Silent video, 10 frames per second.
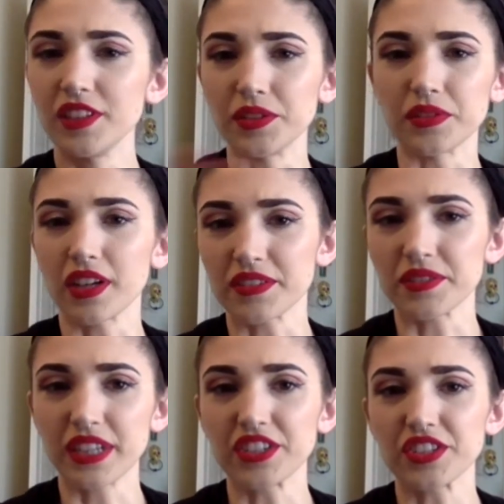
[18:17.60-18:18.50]
You do the
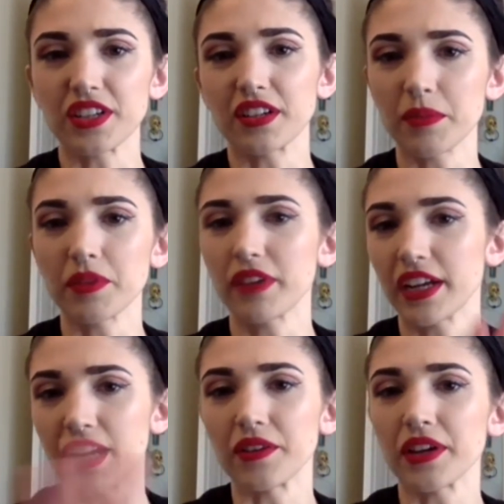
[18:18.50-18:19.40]
consultation, come to
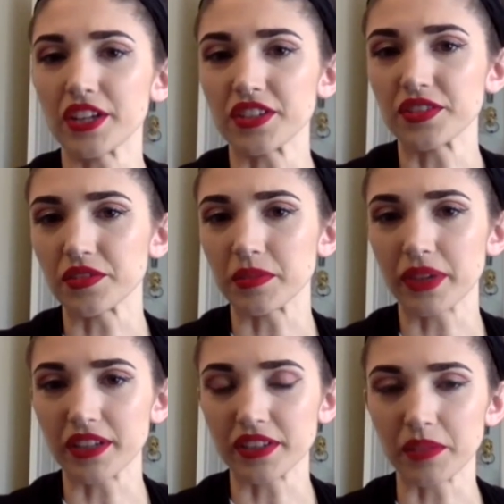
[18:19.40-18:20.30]
find out, okay, she's
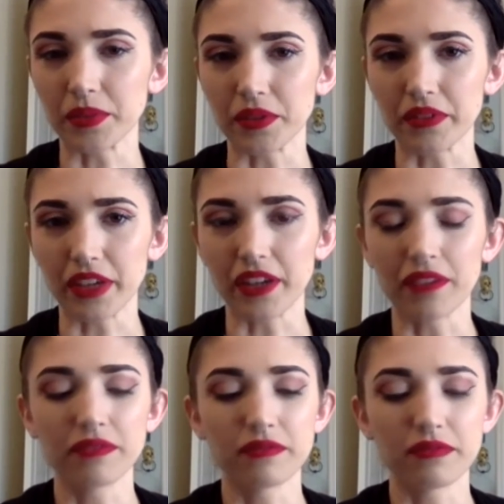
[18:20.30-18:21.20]
using Pantene Pro
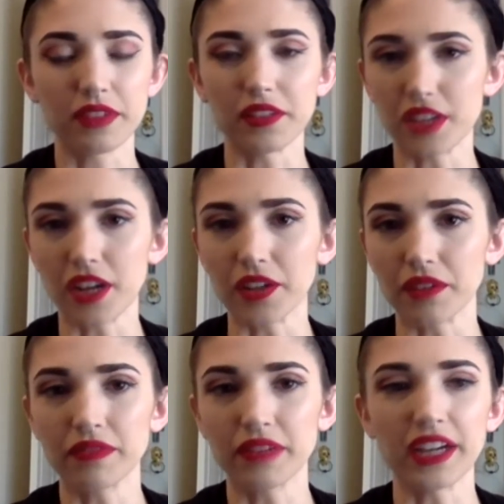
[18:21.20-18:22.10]
V, the
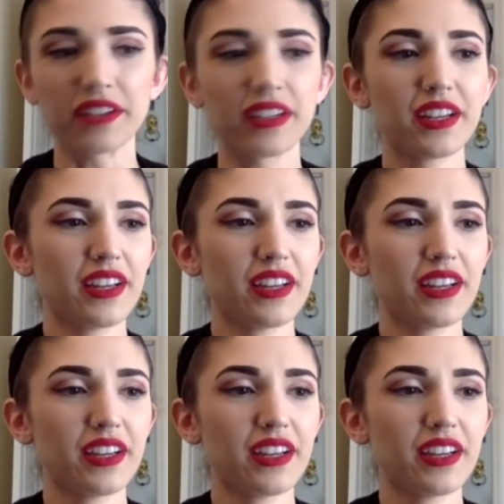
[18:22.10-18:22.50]
daughter, fine.